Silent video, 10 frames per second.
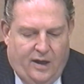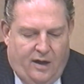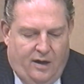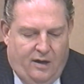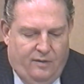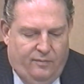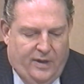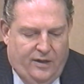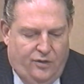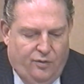
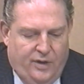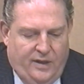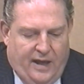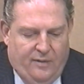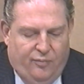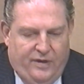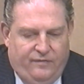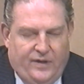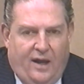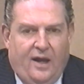And during that
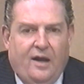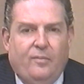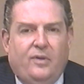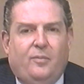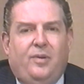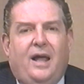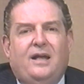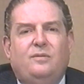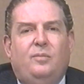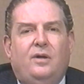brief time, the
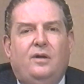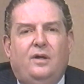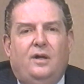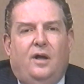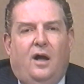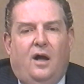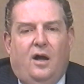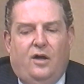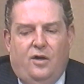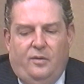plasma
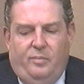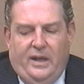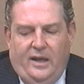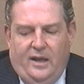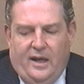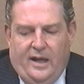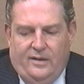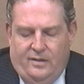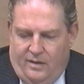could be at